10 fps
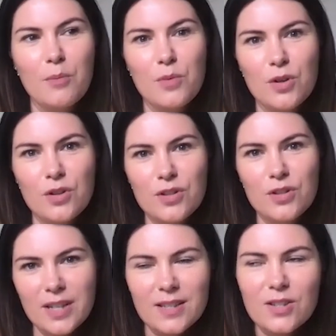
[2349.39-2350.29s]

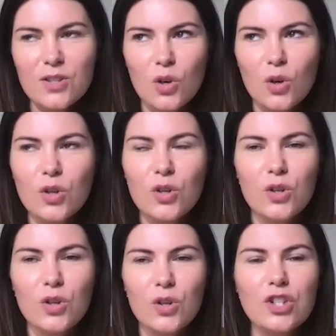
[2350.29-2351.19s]
Music is so
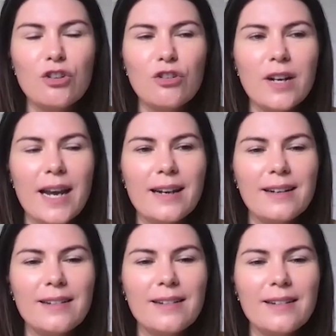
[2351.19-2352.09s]
huge in
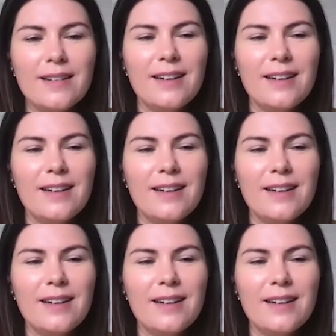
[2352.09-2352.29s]
Grenada.